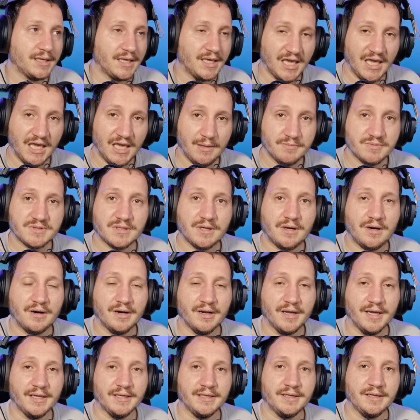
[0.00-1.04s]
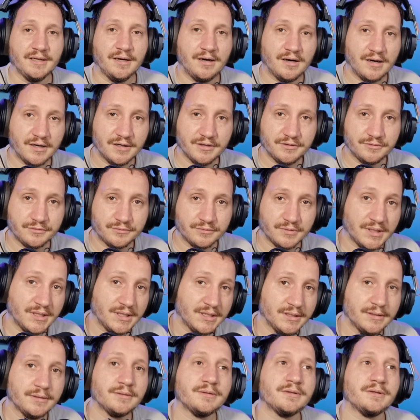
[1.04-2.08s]
Games are getting harder to
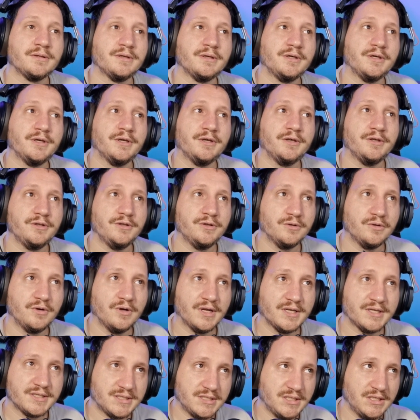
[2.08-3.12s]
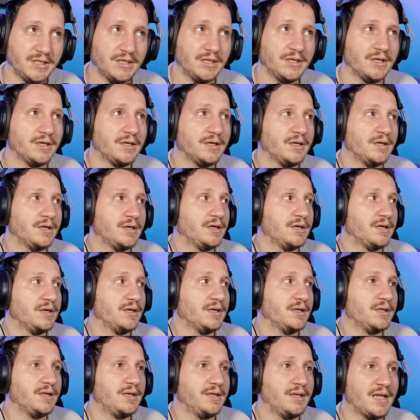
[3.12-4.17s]
run. You're gonna see
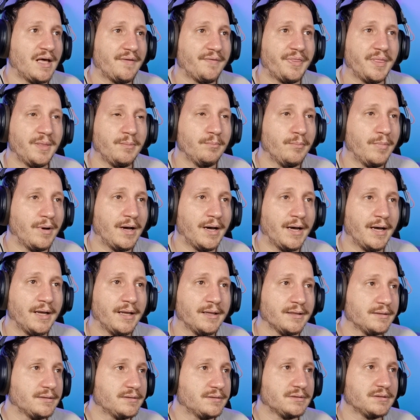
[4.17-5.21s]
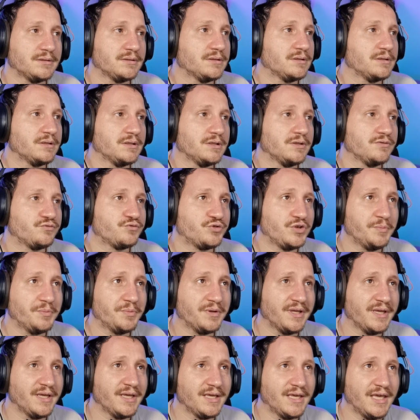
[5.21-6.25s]
nothing but
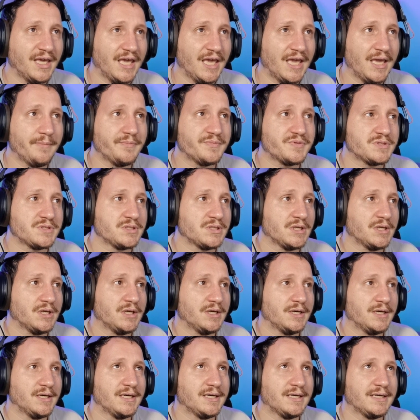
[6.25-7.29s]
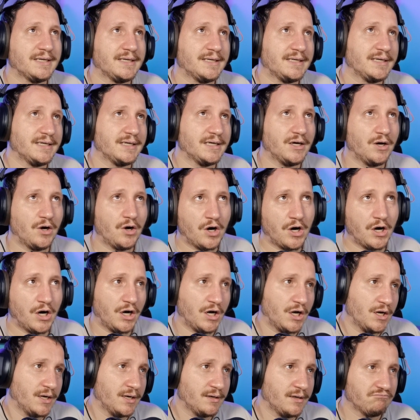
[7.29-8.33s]
AAA games
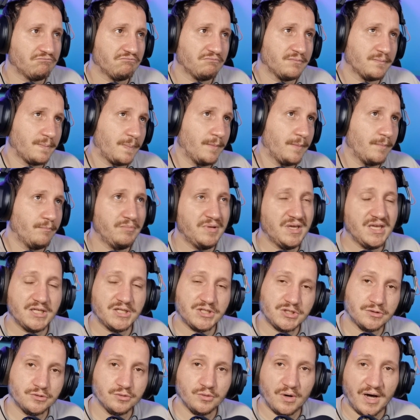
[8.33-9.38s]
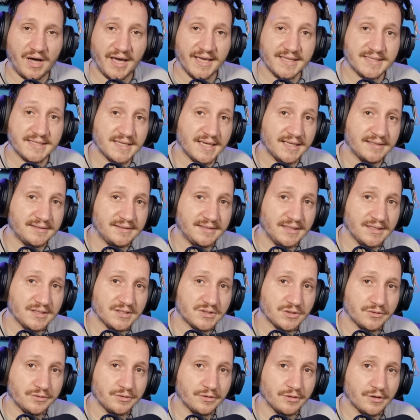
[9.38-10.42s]
on mid to high
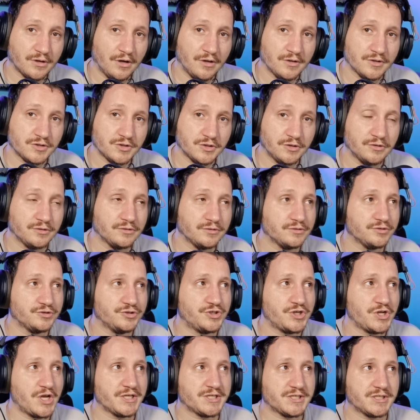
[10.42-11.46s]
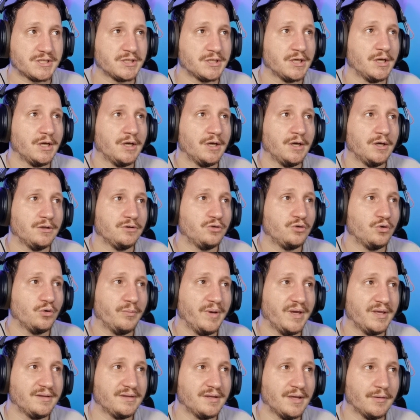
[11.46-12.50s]
settings on your console just to
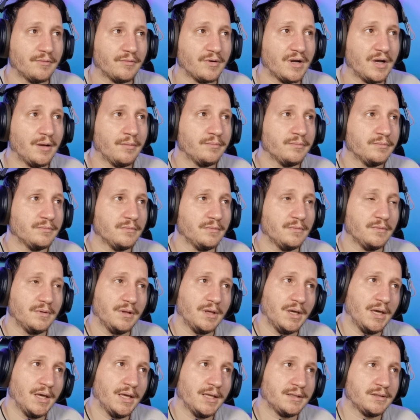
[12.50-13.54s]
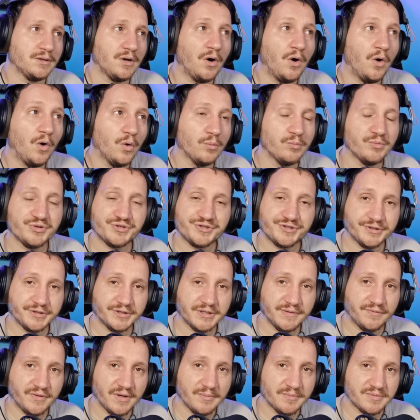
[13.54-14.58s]
make them run at almost
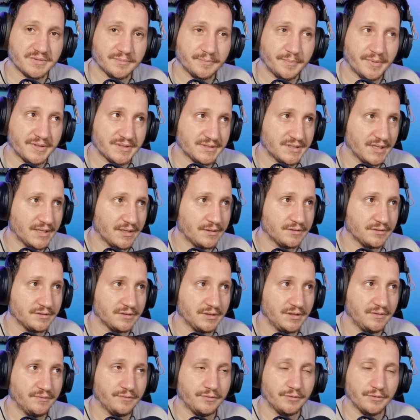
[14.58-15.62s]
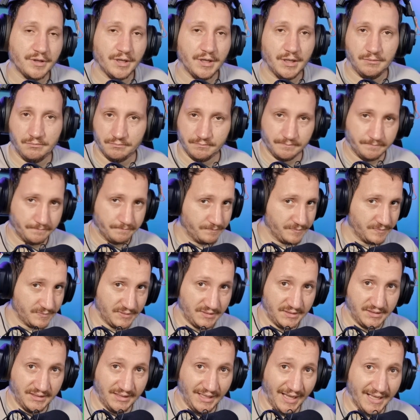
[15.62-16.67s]
30 frames per second in 4K.
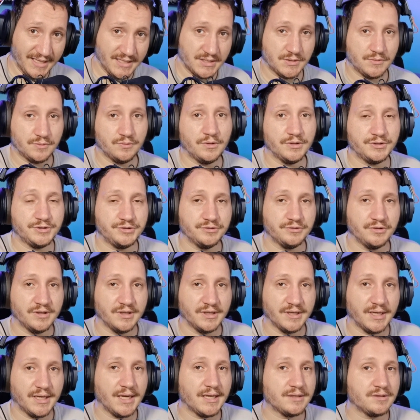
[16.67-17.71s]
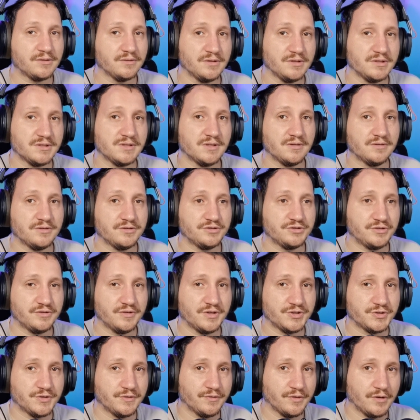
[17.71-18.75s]
That's what you're gonna get on this
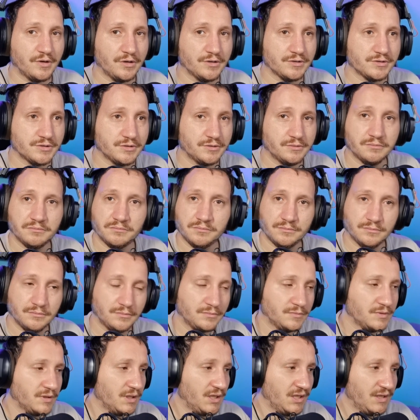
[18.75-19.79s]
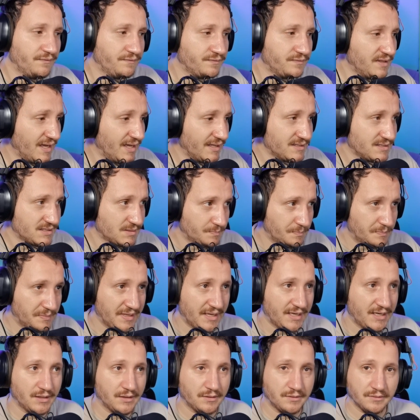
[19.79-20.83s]
generation of console. If that's
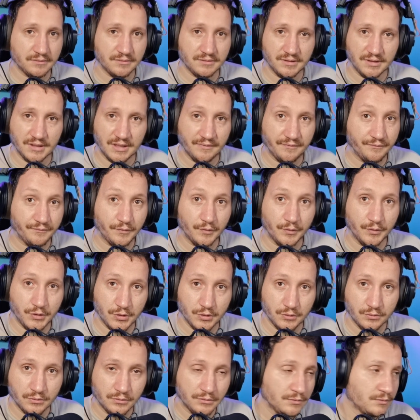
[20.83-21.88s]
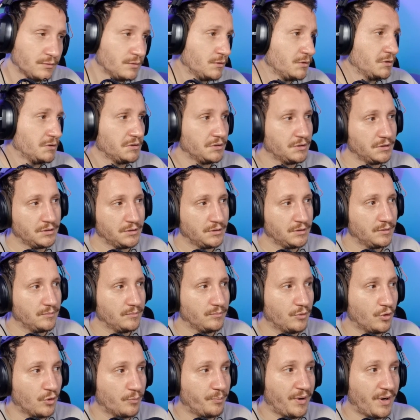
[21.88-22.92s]
plenty good enough for you,
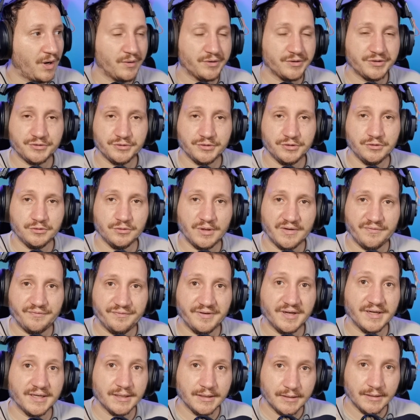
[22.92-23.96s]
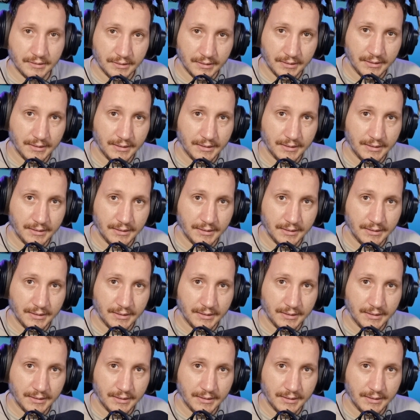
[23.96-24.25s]
more power to you, have fun.